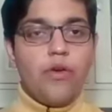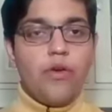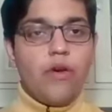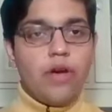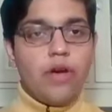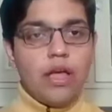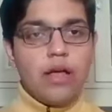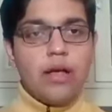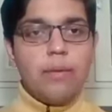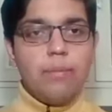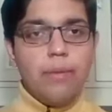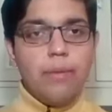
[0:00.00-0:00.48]

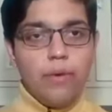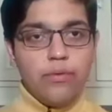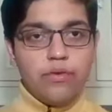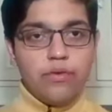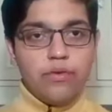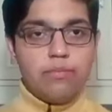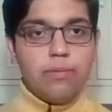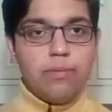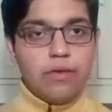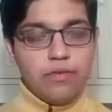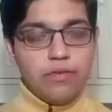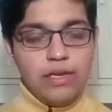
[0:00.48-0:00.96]
Talking
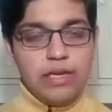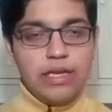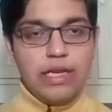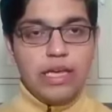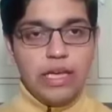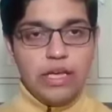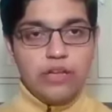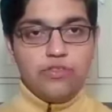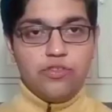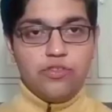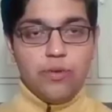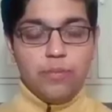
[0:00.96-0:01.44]
about especially
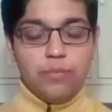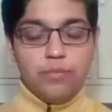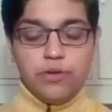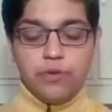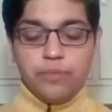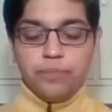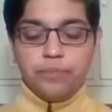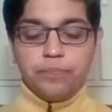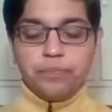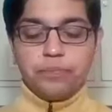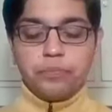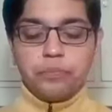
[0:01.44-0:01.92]
Egypt,
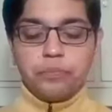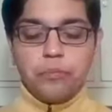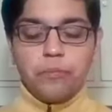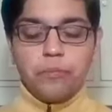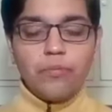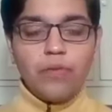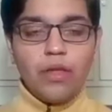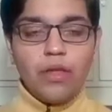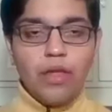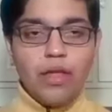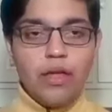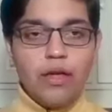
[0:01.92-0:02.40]

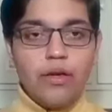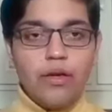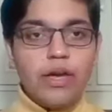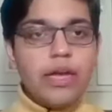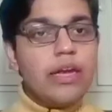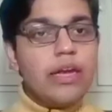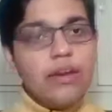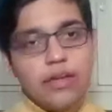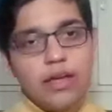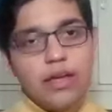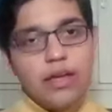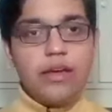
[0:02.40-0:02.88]

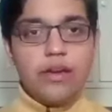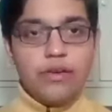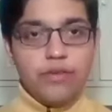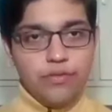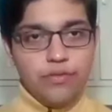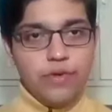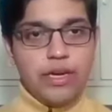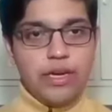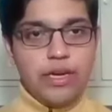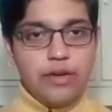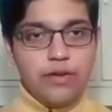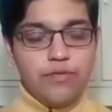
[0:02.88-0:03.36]
India is
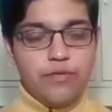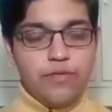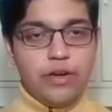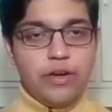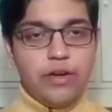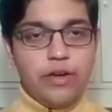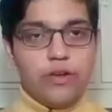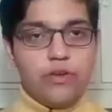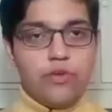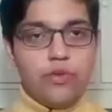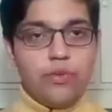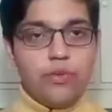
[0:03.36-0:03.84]
very
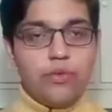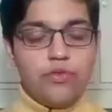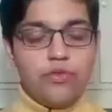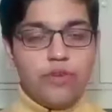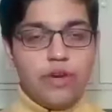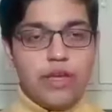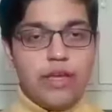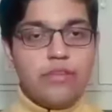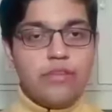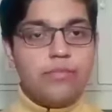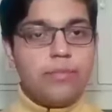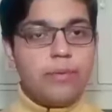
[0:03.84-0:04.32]
difficult
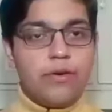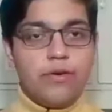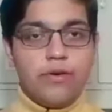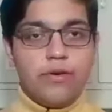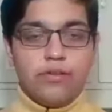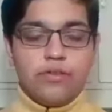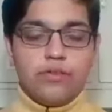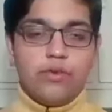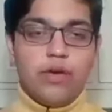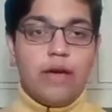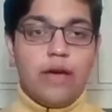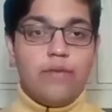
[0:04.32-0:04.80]
to trace
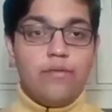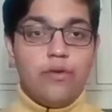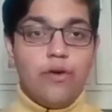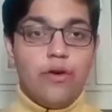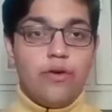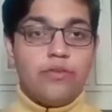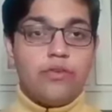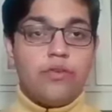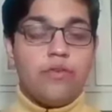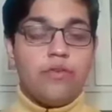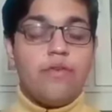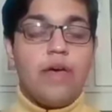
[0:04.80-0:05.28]
because you
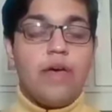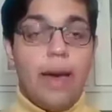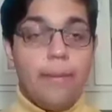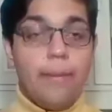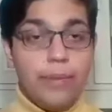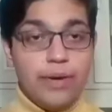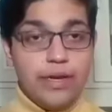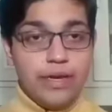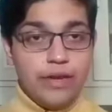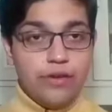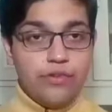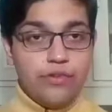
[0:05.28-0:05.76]
have lots of
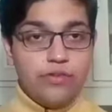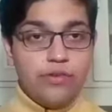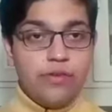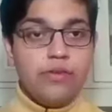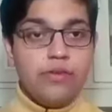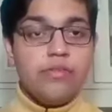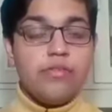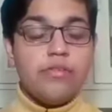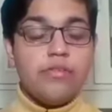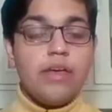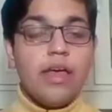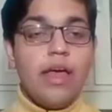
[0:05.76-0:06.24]

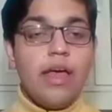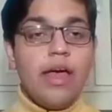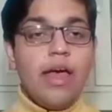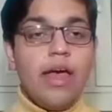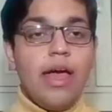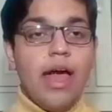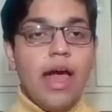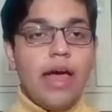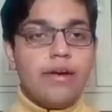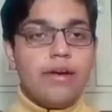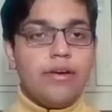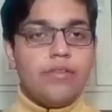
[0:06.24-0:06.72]
habitations
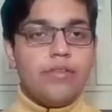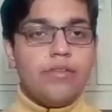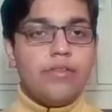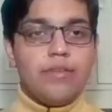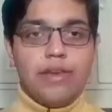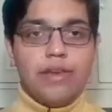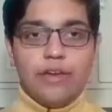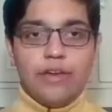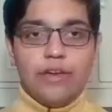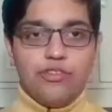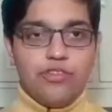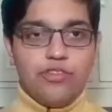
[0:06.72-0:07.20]
and
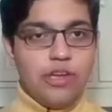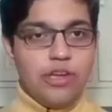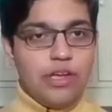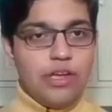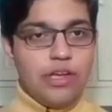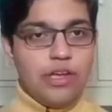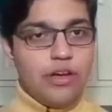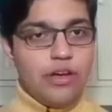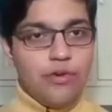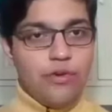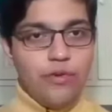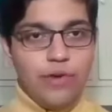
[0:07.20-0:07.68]
it's
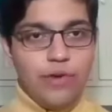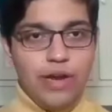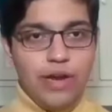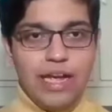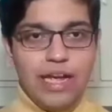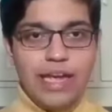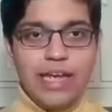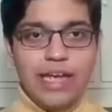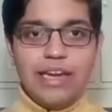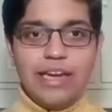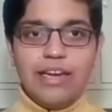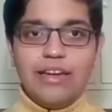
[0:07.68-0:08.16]
lushy
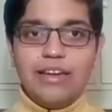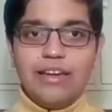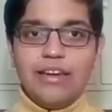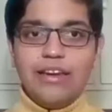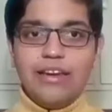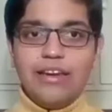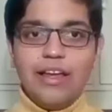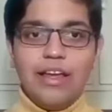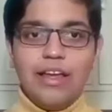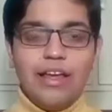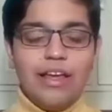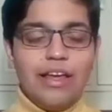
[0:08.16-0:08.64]

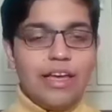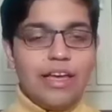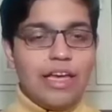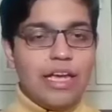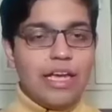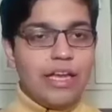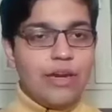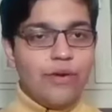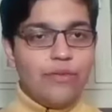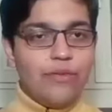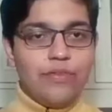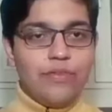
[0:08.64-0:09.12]
green.
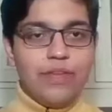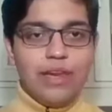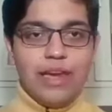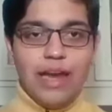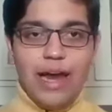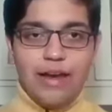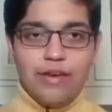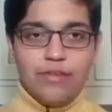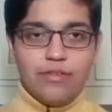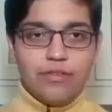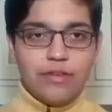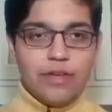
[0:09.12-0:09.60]
The
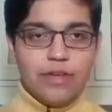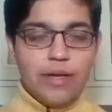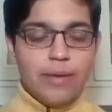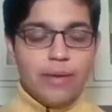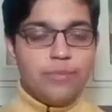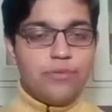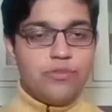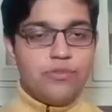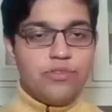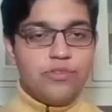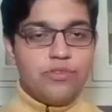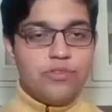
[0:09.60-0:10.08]

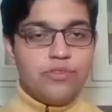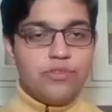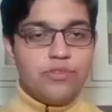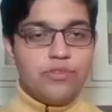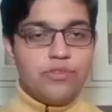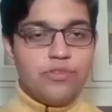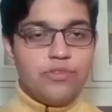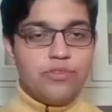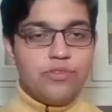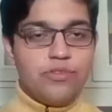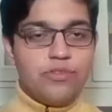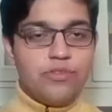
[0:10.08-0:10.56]
landscapes change
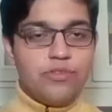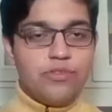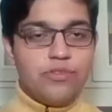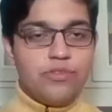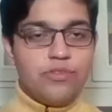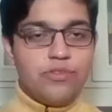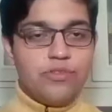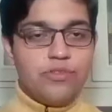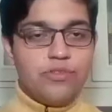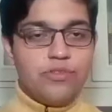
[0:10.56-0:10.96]
very well.